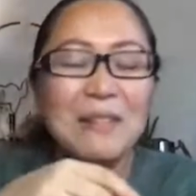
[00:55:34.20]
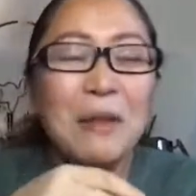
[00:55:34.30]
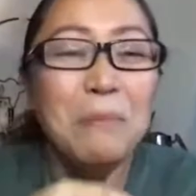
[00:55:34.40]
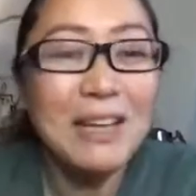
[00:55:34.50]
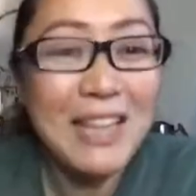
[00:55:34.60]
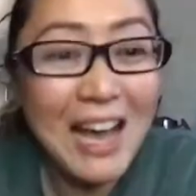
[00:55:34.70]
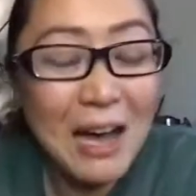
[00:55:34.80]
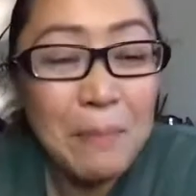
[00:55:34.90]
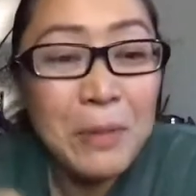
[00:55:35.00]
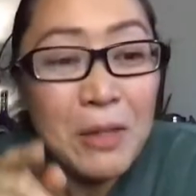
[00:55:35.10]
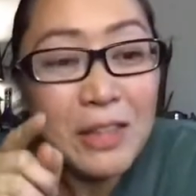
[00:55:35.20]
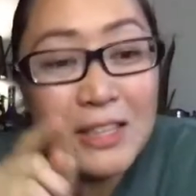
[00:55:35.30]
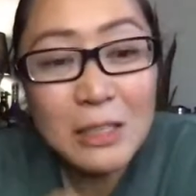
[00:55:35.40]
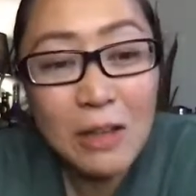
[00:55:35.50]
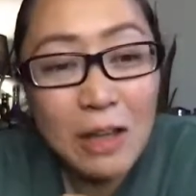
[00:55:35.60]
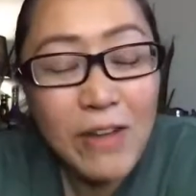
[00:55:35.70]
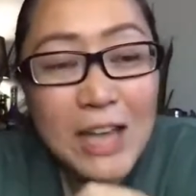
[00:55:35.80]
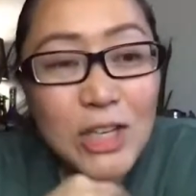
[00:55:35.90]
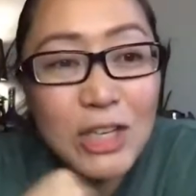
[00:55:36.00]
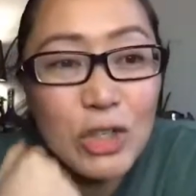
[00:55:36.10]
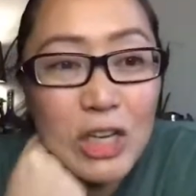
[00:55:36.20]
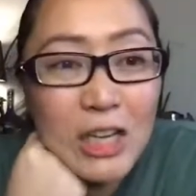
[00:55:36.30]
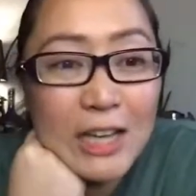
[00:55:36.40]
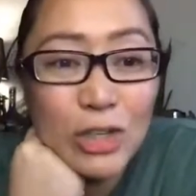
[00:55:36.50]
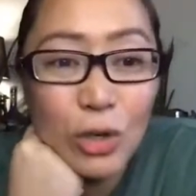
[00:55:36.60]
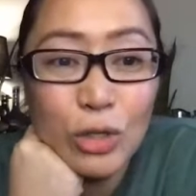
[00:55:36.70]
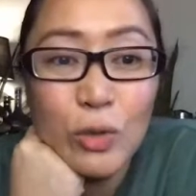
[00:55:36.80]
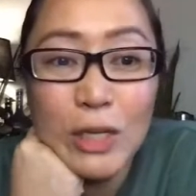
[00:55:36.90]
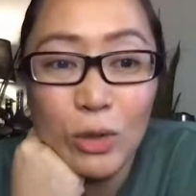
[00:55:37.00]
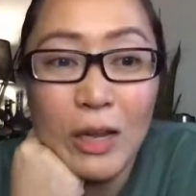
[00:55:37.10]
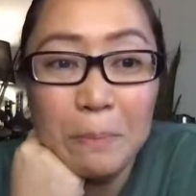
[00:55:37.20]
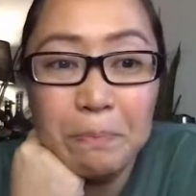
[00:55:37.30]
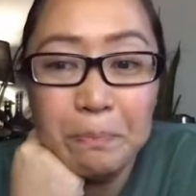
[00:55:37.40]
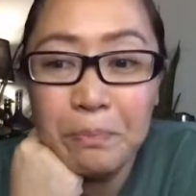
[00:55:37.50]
But yeah, that is flashing his Gcash. You go straight to him.